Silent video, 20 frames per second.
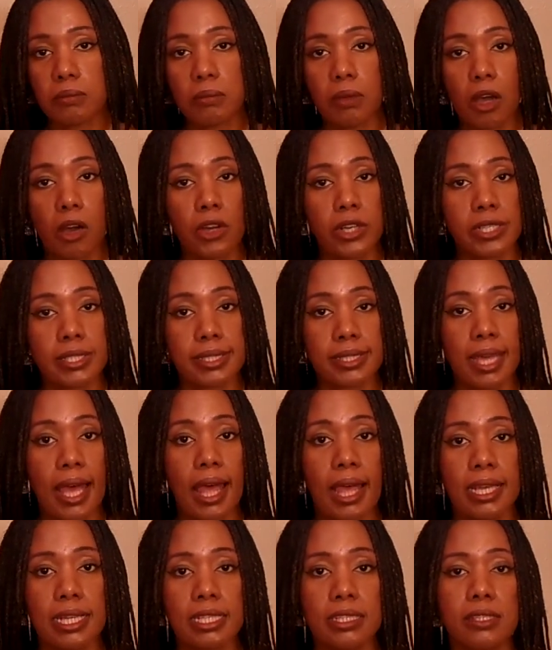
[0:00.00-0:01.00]
or
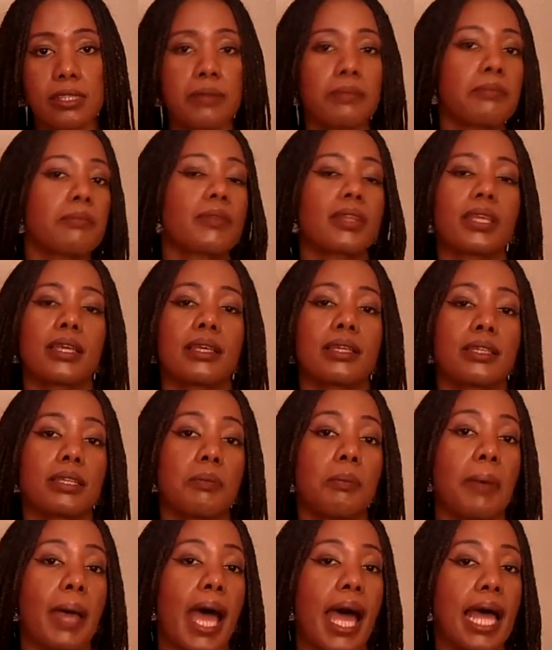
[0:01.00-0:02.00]
signs,
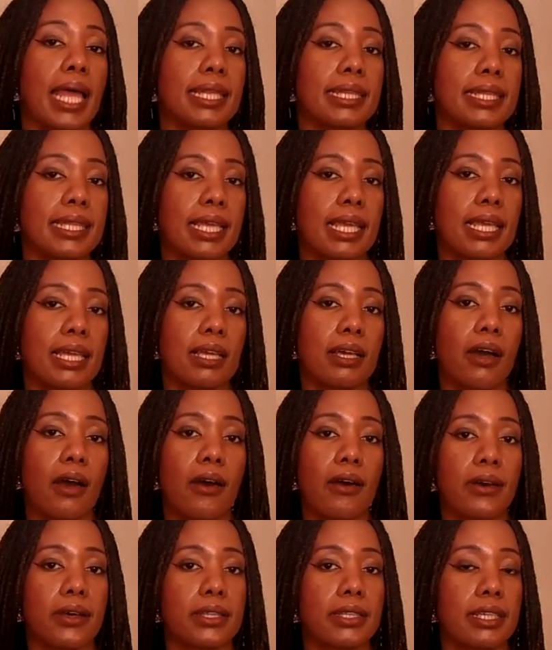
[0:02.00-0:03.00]
depending
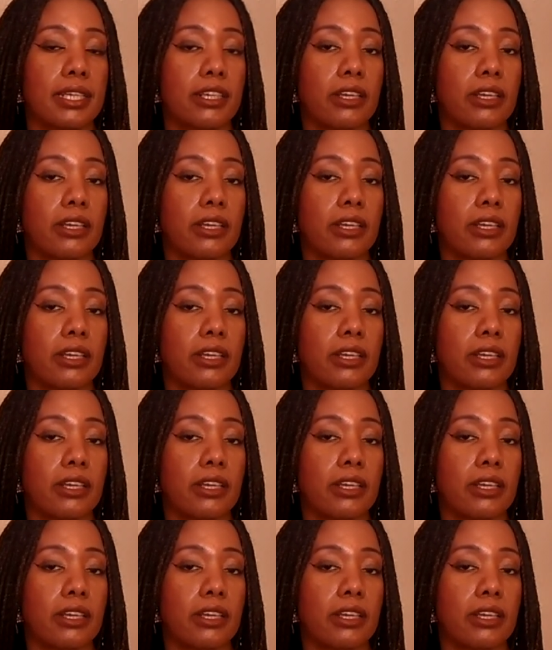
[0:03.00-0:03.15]
on their